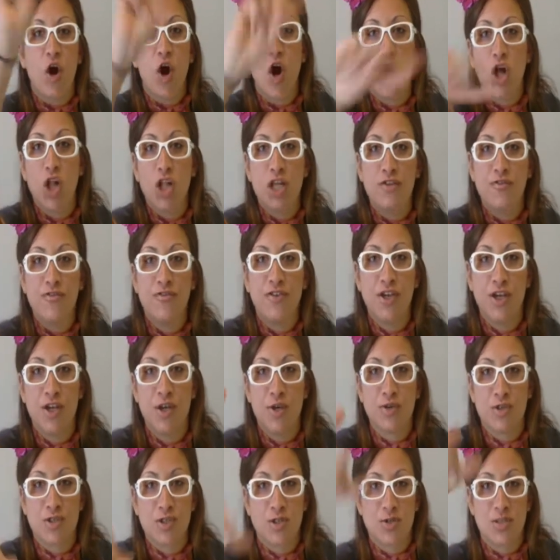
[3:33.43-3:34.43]
for all
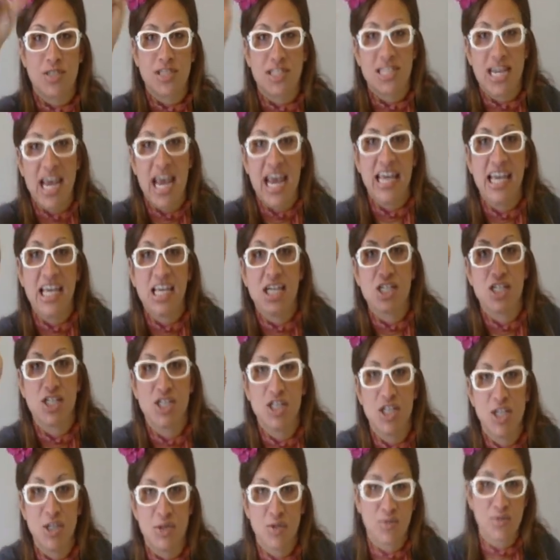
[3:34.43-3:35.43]
of you. So
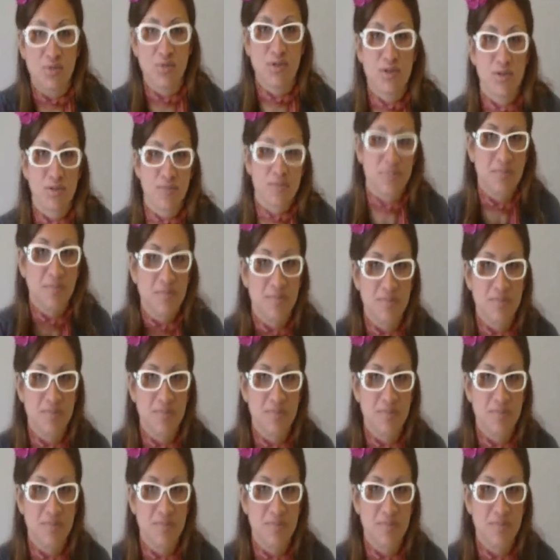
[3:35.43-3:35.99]
stay tuned.